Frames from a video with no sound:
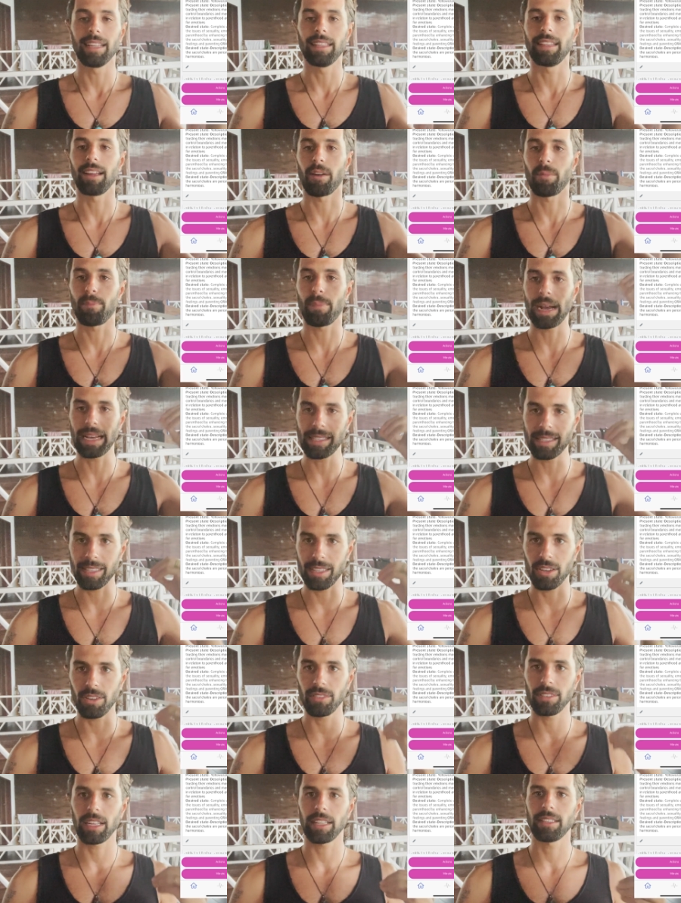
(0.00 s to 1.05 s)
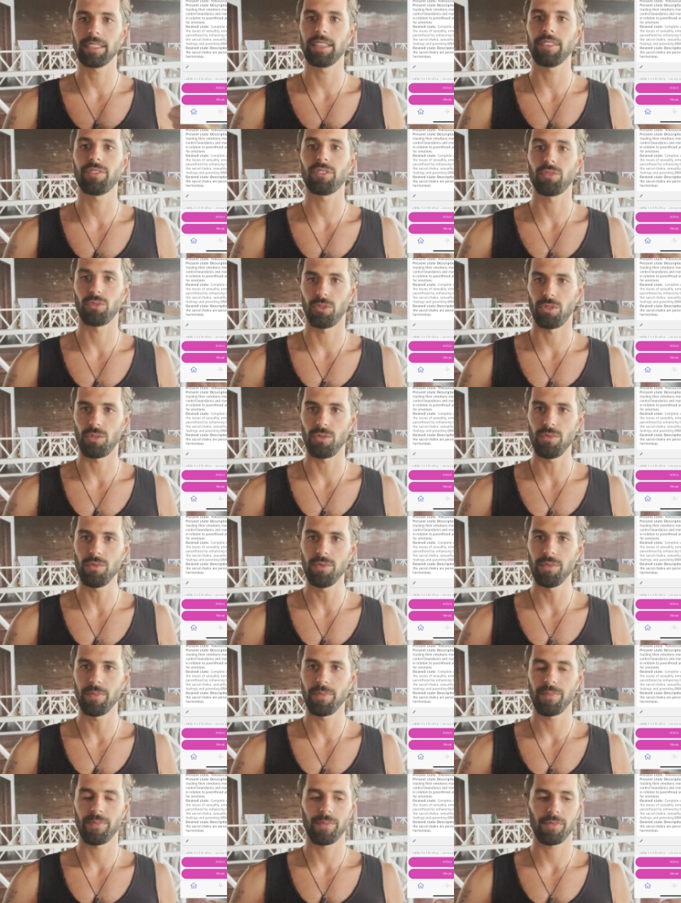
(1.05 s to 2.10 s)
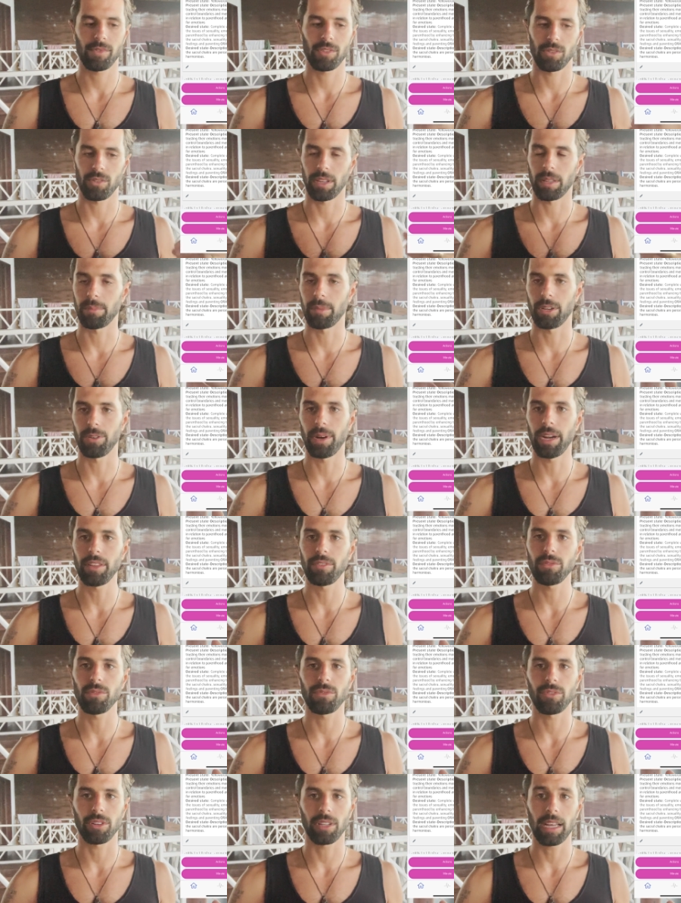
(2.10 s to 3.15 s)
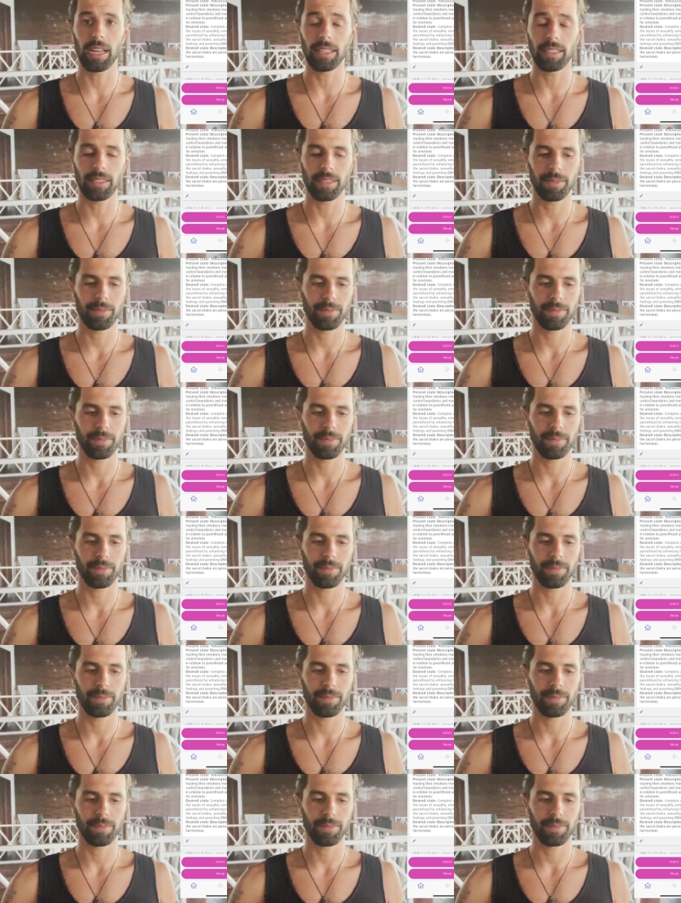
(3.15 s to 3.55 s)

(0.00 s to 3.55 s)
They are passing on that gift to you, so you can be grateful for that.